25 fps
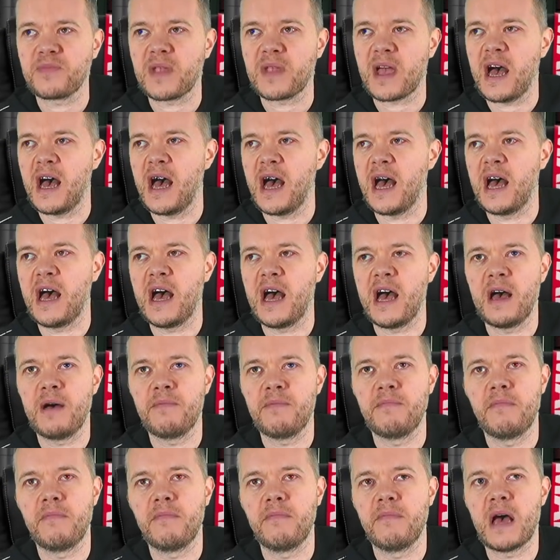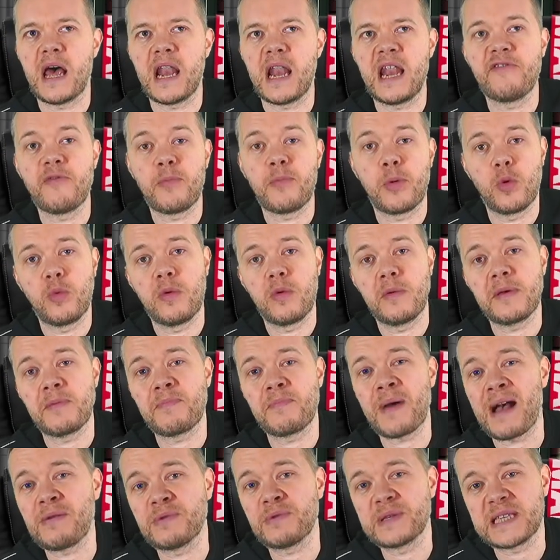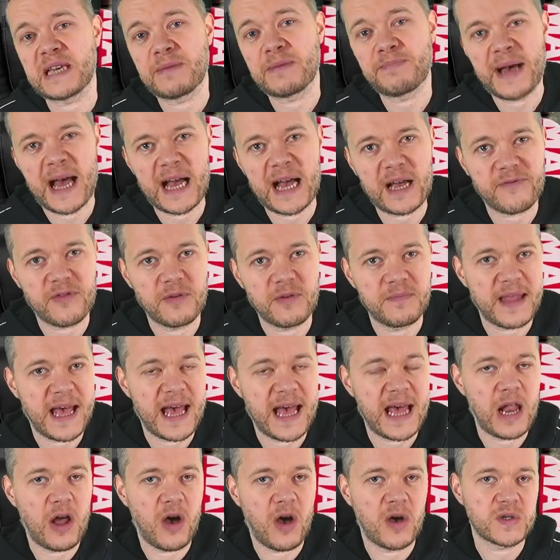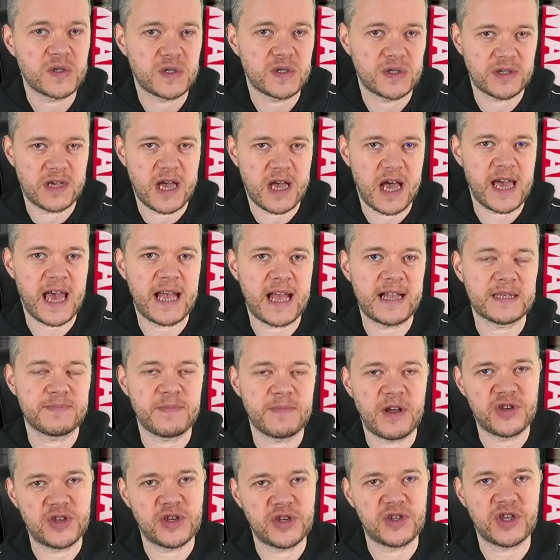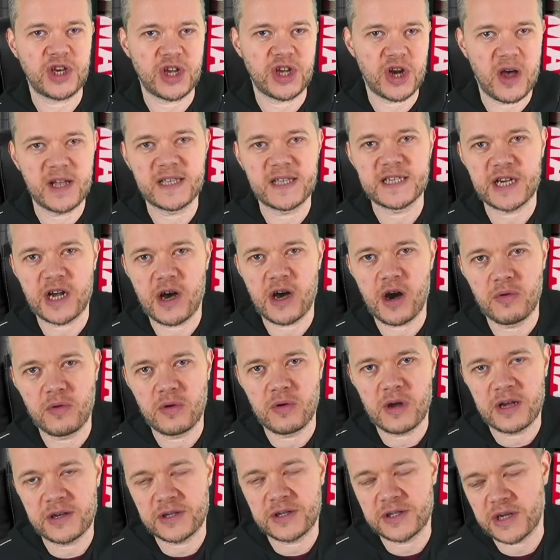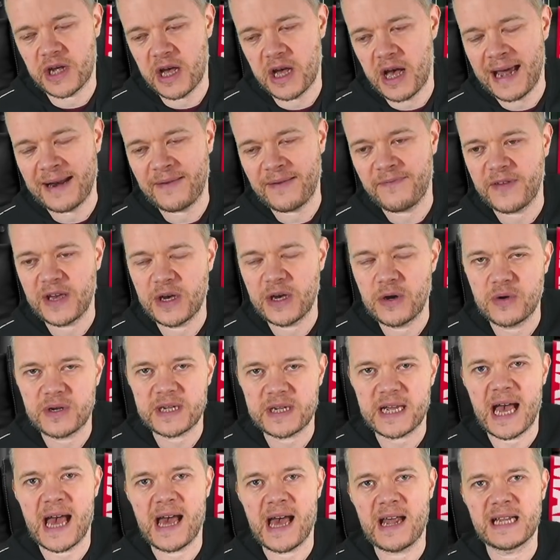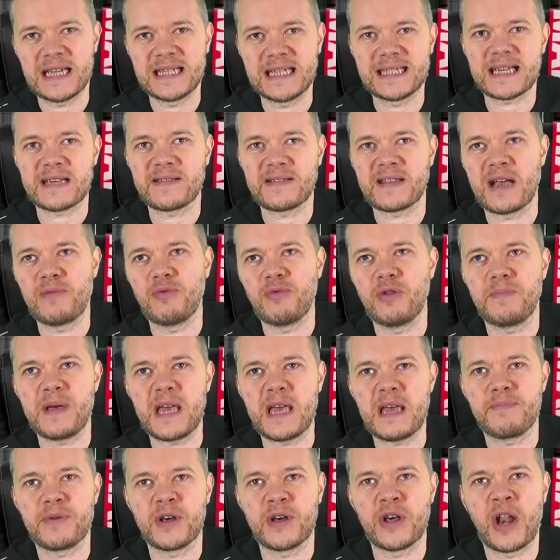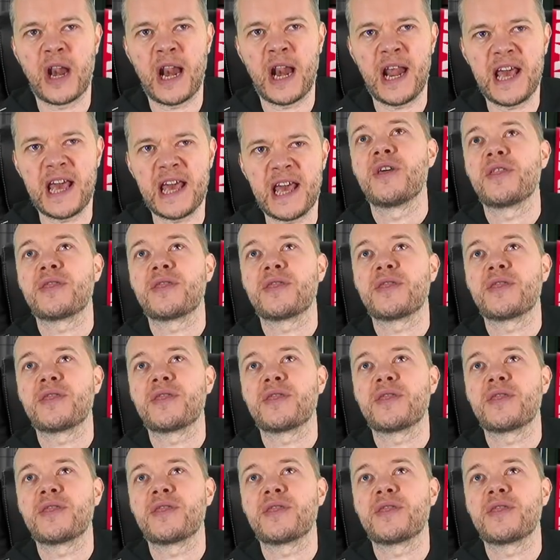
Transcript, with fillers: Um, Liverpool will be bouncing back from their loss against Manchester United at, at uh, Anfield, and they will beat Burnley